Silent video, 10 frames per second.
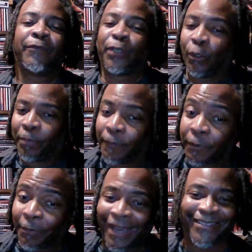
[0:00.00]
we're going to
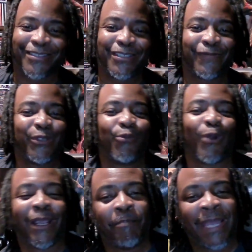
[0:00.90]
pump the positivity
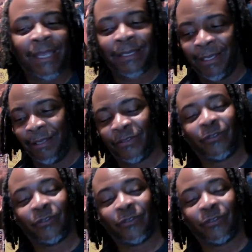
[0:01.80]
right back in.